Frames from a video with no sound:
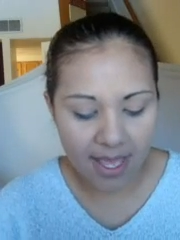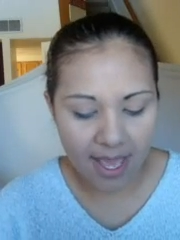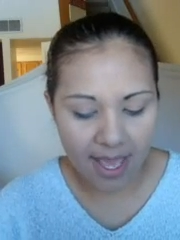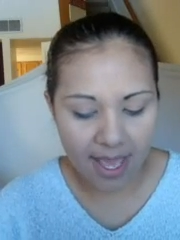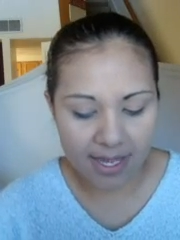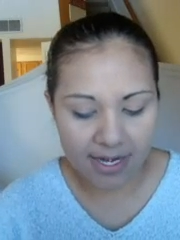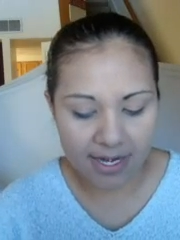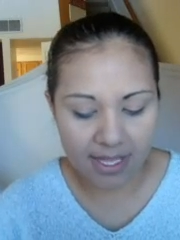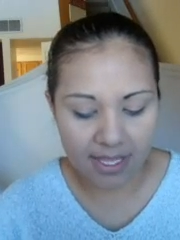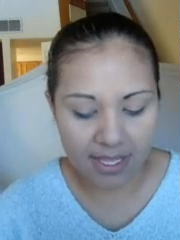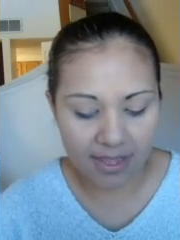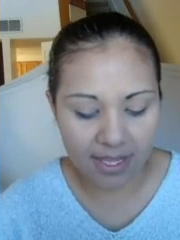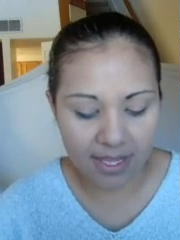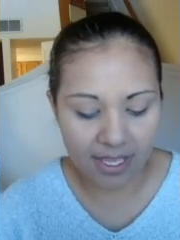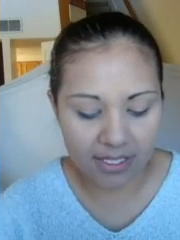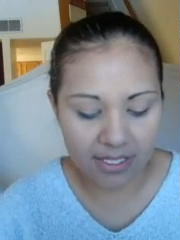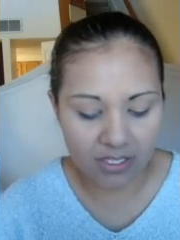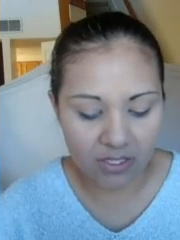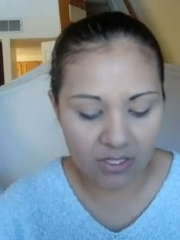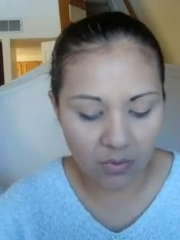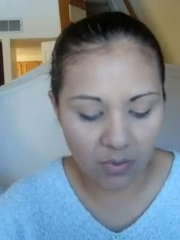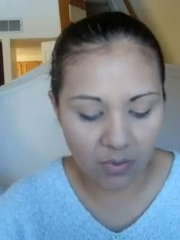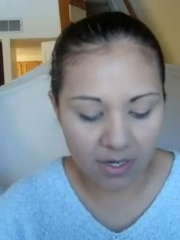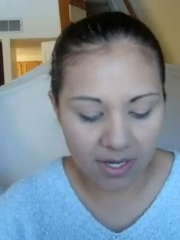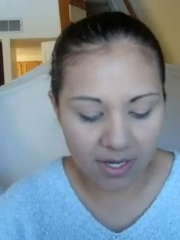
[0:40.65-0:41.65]
and it
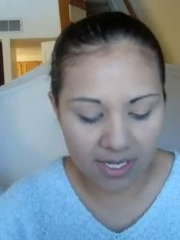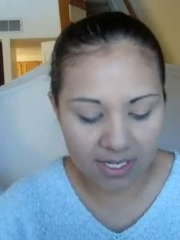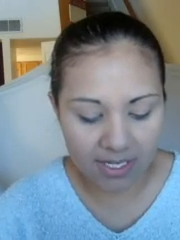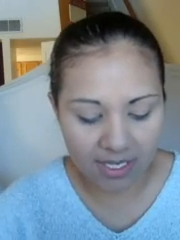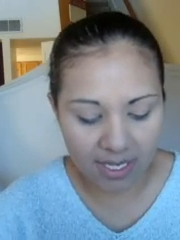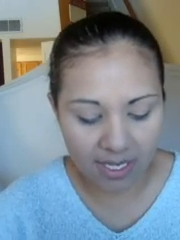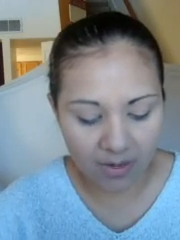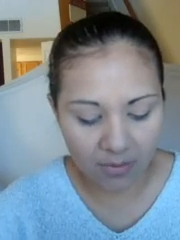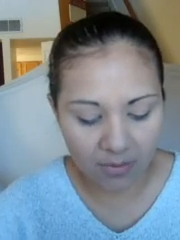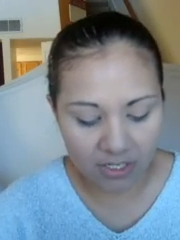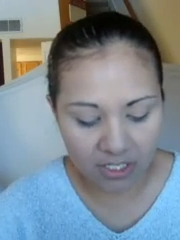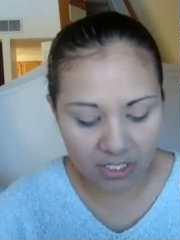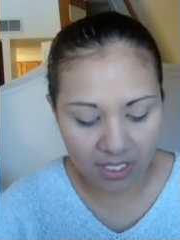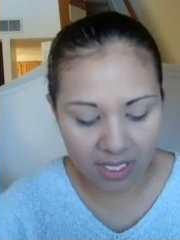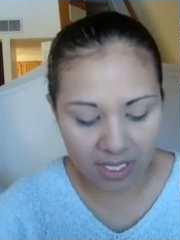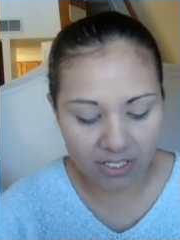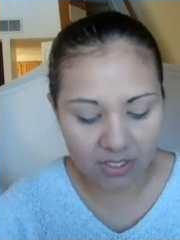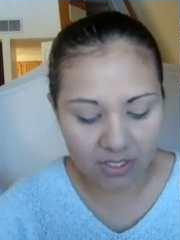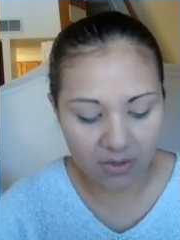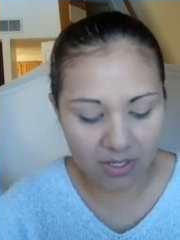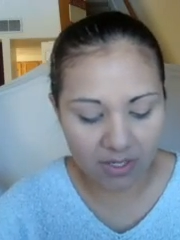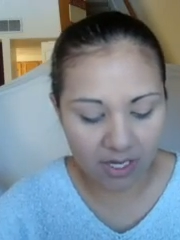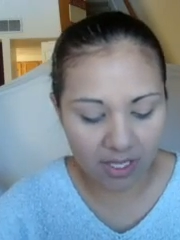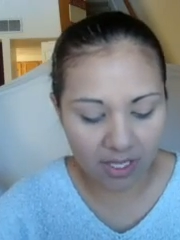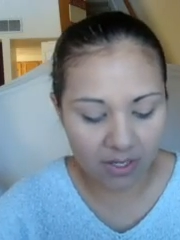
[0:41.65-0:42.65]
led to one idea, which
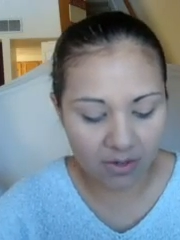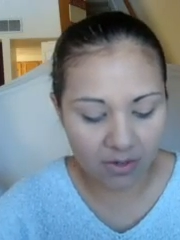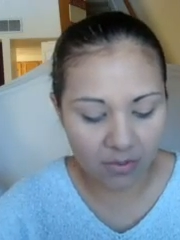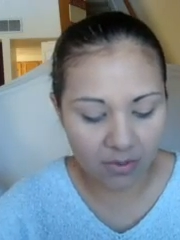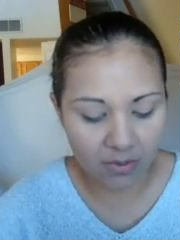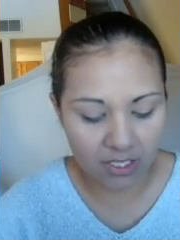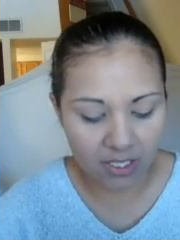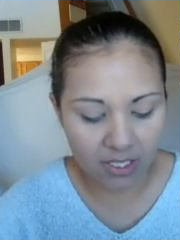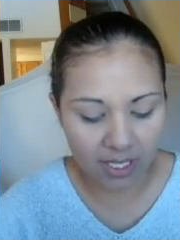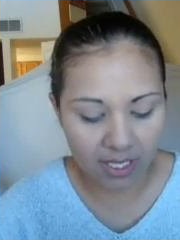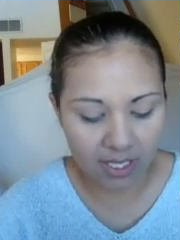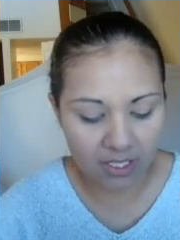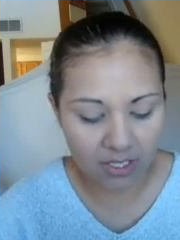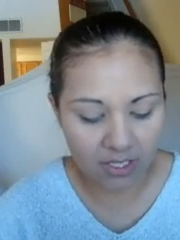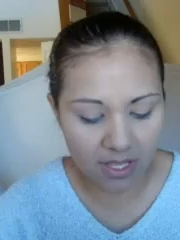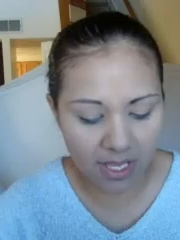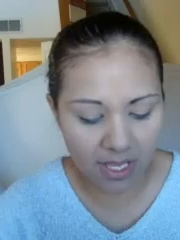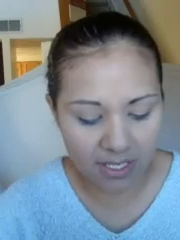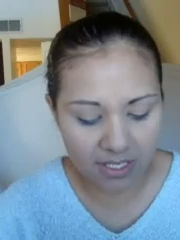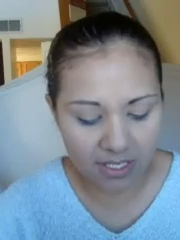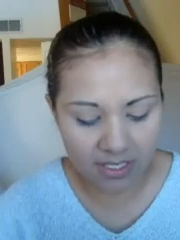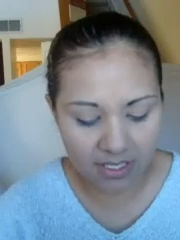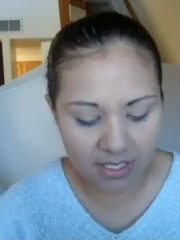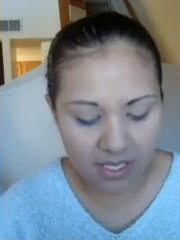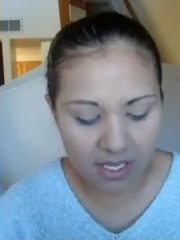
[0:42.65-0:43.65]
led to another, which led to
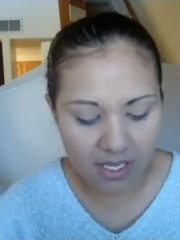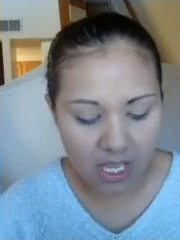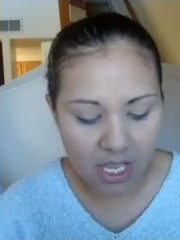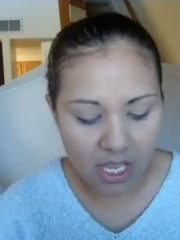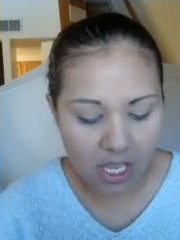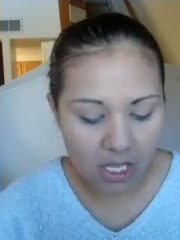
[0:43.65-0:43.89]
this.